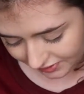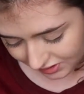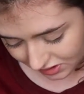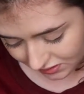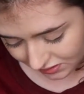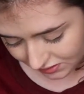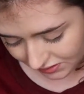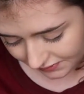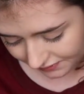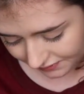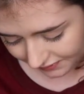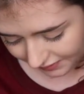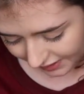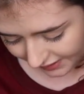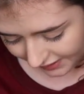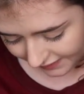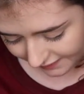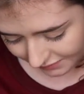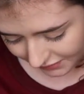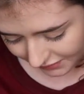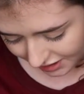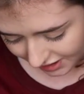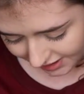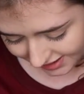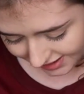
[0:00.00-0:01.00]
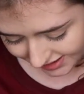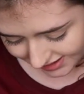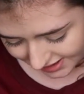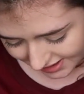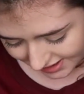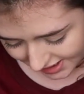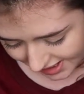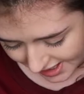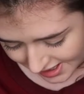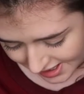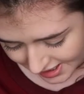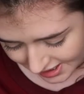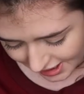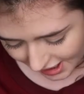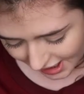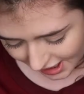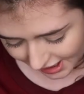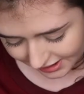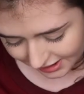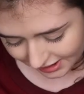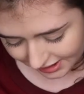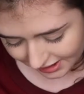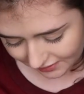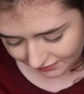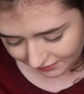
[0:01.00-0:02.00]
2 to 5 minutes
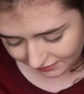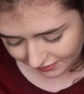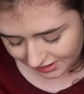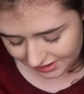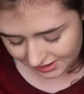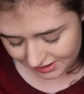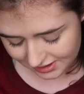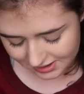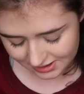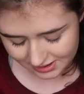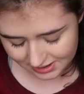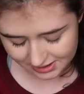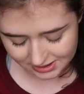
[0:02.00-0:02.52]
and then rinse.